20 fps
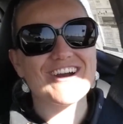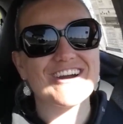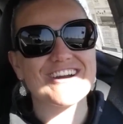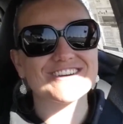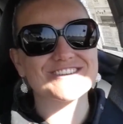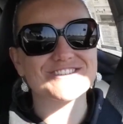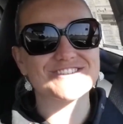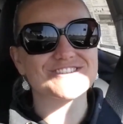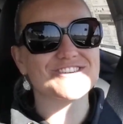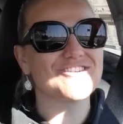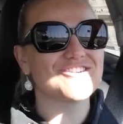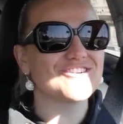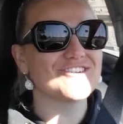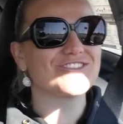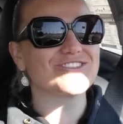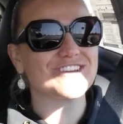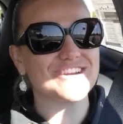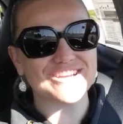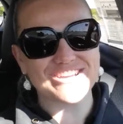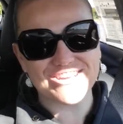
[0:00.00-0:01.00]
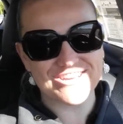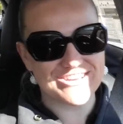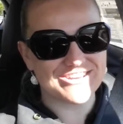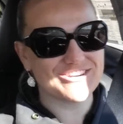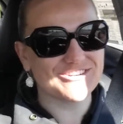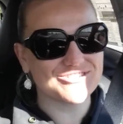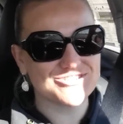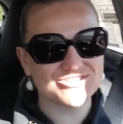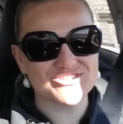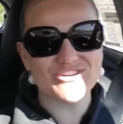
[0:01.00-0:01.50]
car is so,
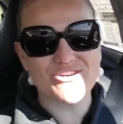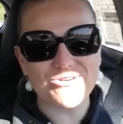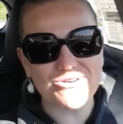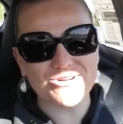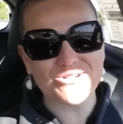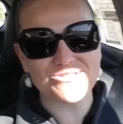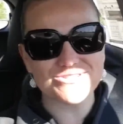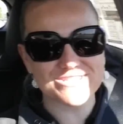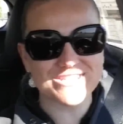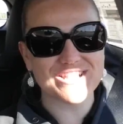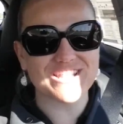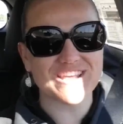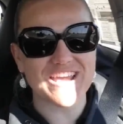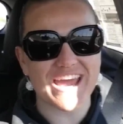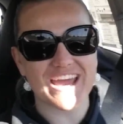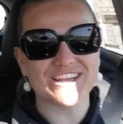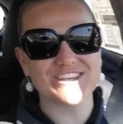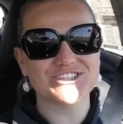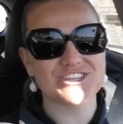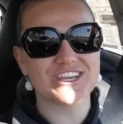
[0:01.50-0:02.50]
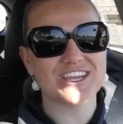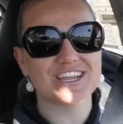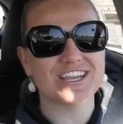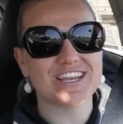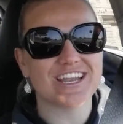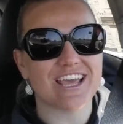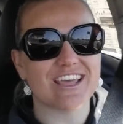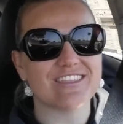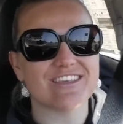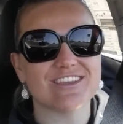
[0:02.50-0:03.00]
you're so close to the
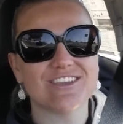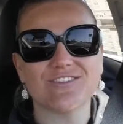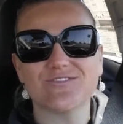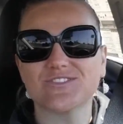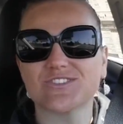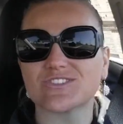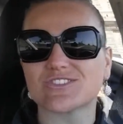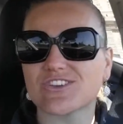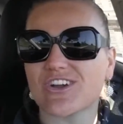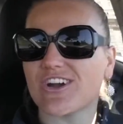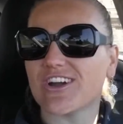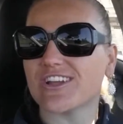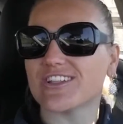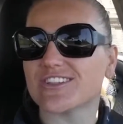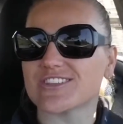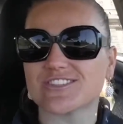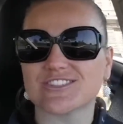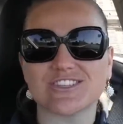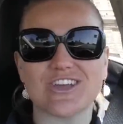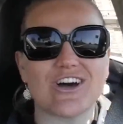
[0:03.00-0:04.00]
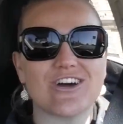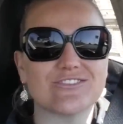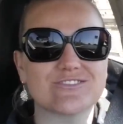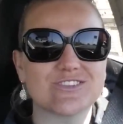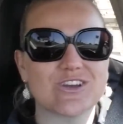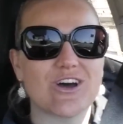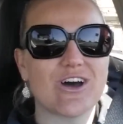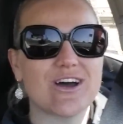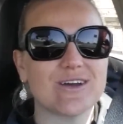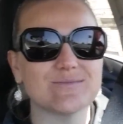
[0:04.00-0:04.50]
engine, and then you've just got the soft
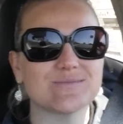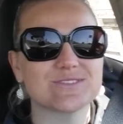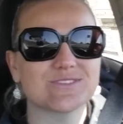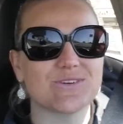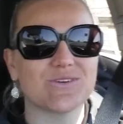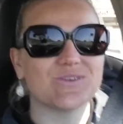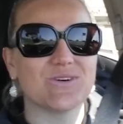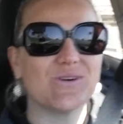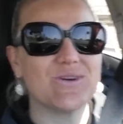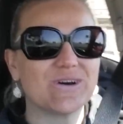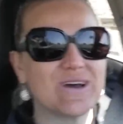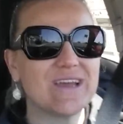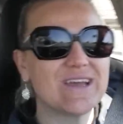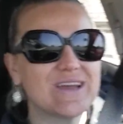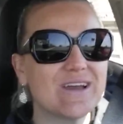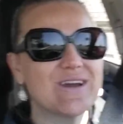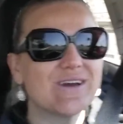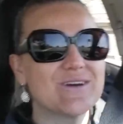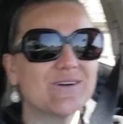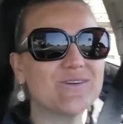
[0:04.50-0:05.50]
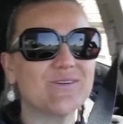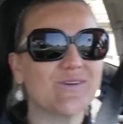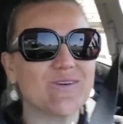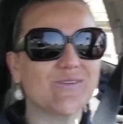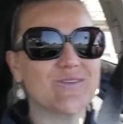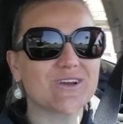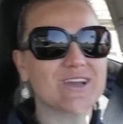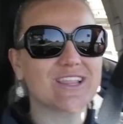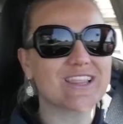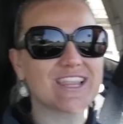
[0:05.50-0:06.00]
top, so
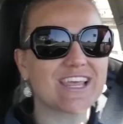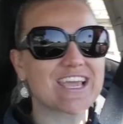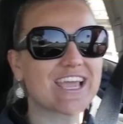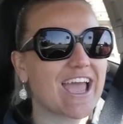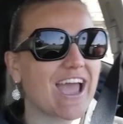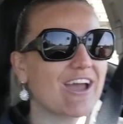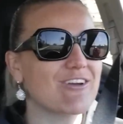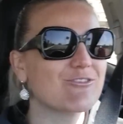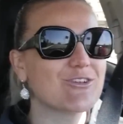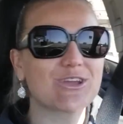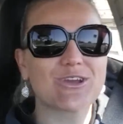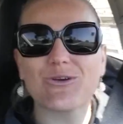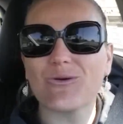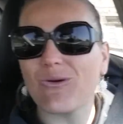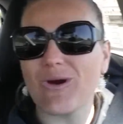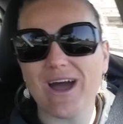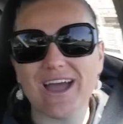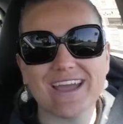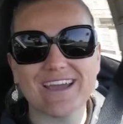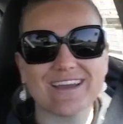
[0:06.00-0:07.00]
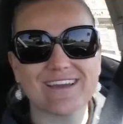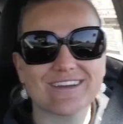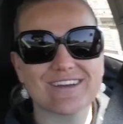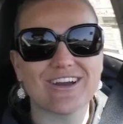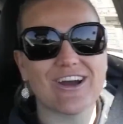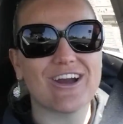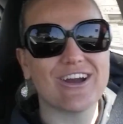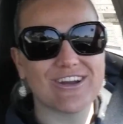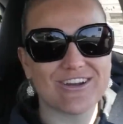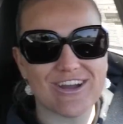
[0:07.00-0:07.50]
like every quiet
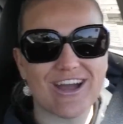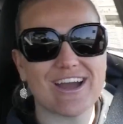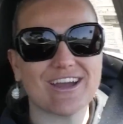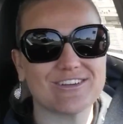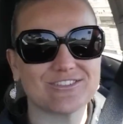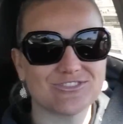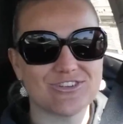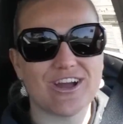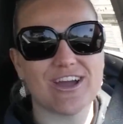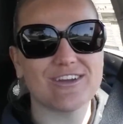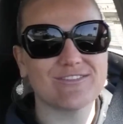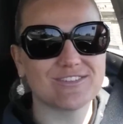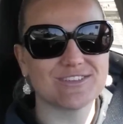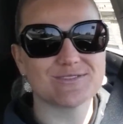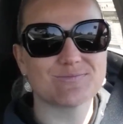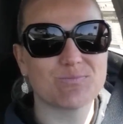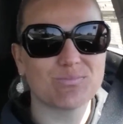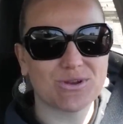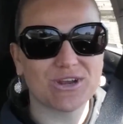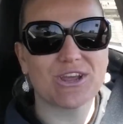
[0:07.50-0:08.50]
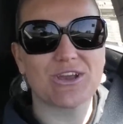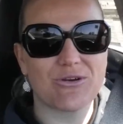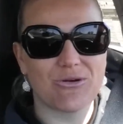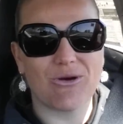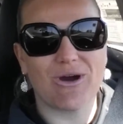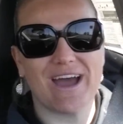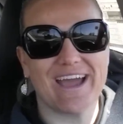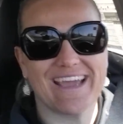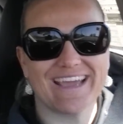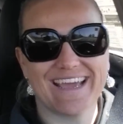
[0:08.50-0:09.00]
car I drive is pretty
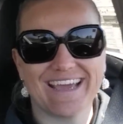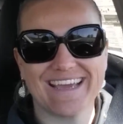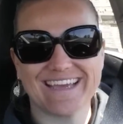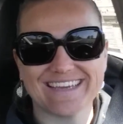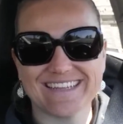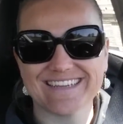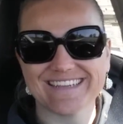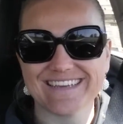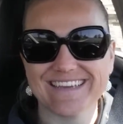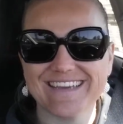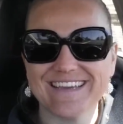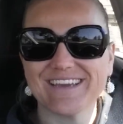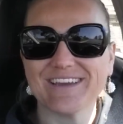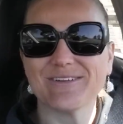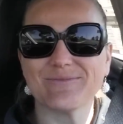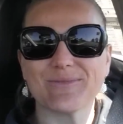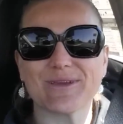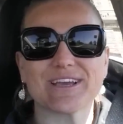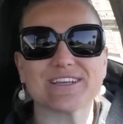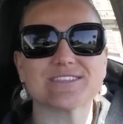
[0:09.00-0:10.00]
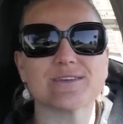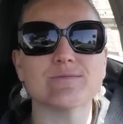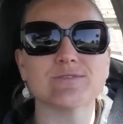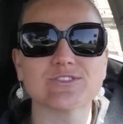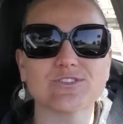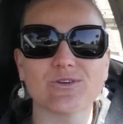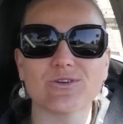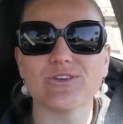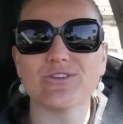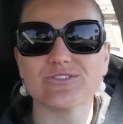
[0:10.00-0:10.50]
quiet because I'm
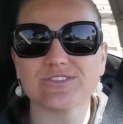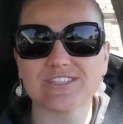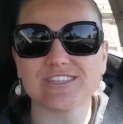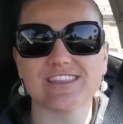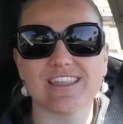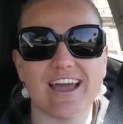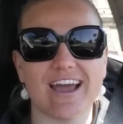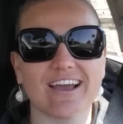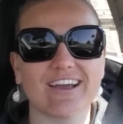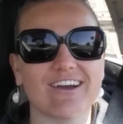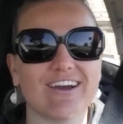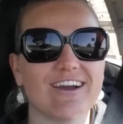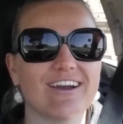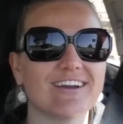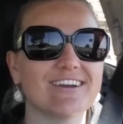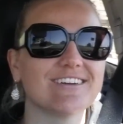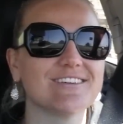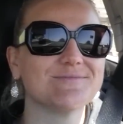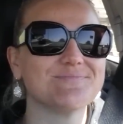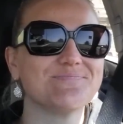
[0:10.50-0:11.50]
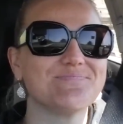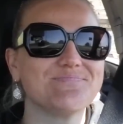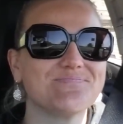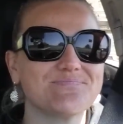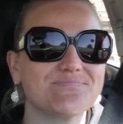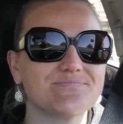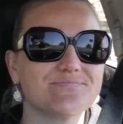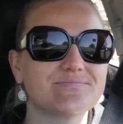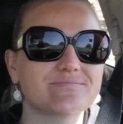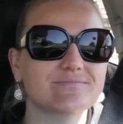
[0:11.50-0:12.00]
so used to that car.
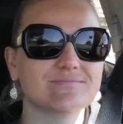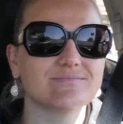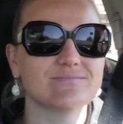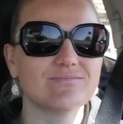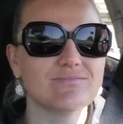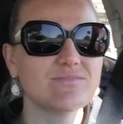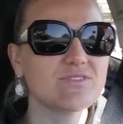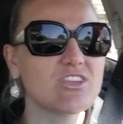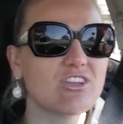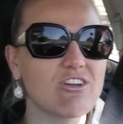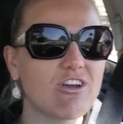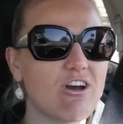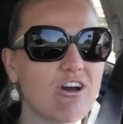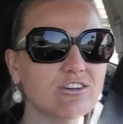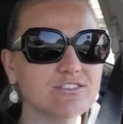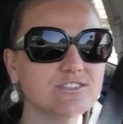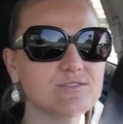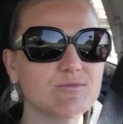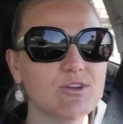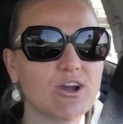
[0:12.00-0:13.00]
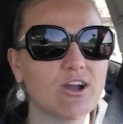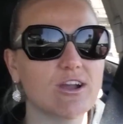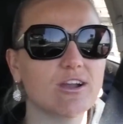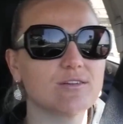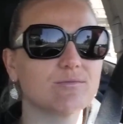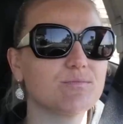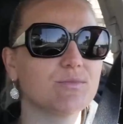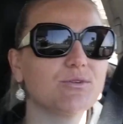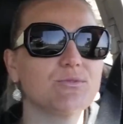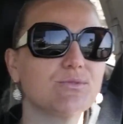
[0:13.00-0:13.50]
Awesome
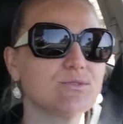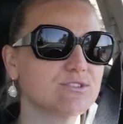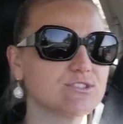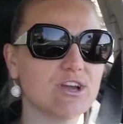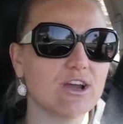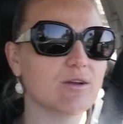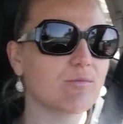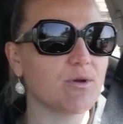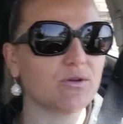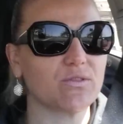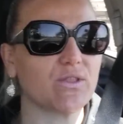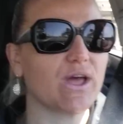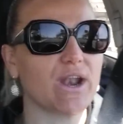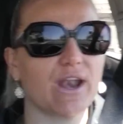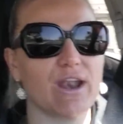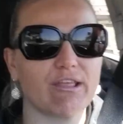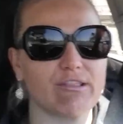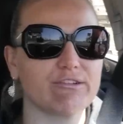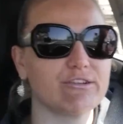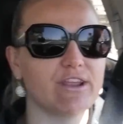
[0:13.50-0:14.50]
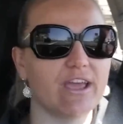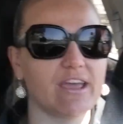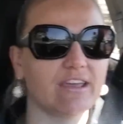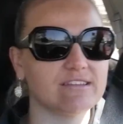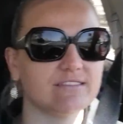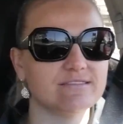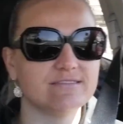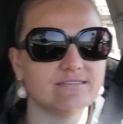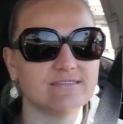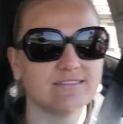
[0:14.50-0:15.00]
car, but we'll talk about that another day.